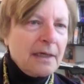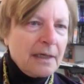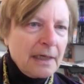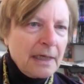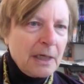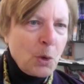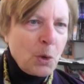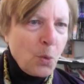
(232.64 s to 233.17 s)

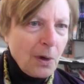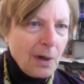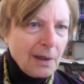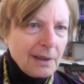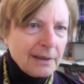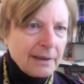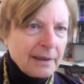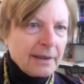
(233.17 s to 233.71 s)

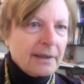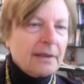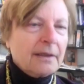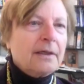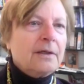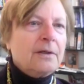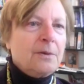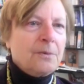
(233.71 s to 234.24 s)
equality
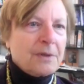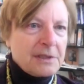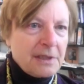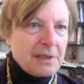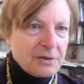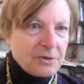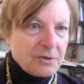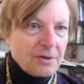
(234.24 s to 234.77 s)
in US
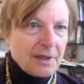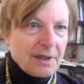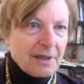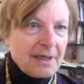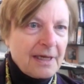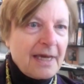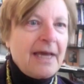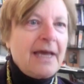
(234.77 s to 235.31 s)
history.
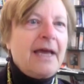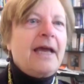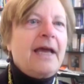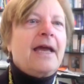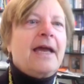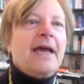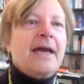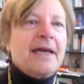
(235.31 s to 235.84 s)

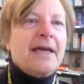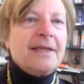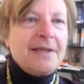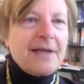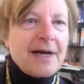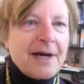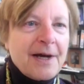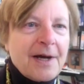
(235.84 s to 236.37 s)

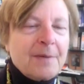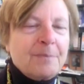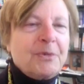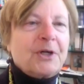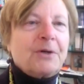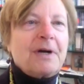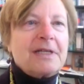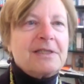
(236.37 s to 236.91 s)
And
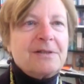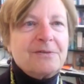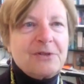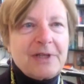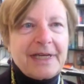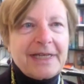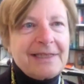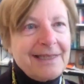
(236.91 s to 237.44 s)

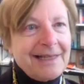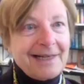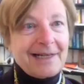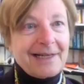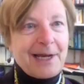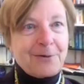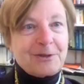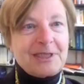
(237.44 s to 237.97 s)
progressives like to
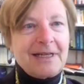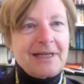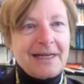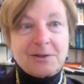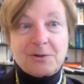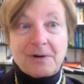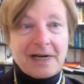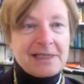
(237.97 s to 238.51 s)
denounce it
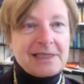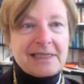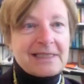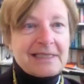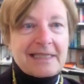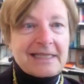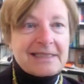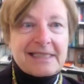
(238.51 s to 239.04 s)
as
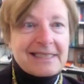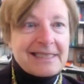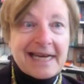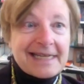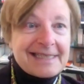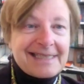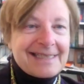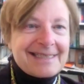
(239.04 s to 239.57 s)
racist and
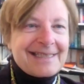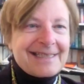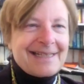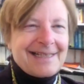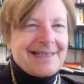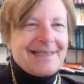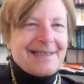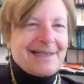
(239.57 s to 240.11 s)
sexist.
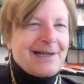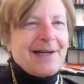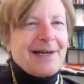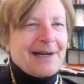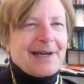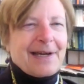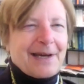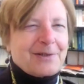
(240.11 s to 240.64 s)

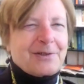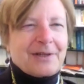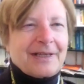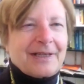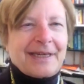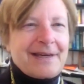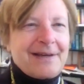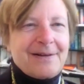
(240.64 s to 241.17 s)
I
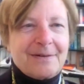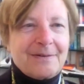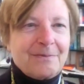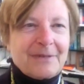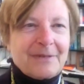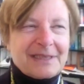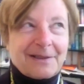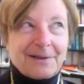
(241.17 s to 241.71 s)
actually, as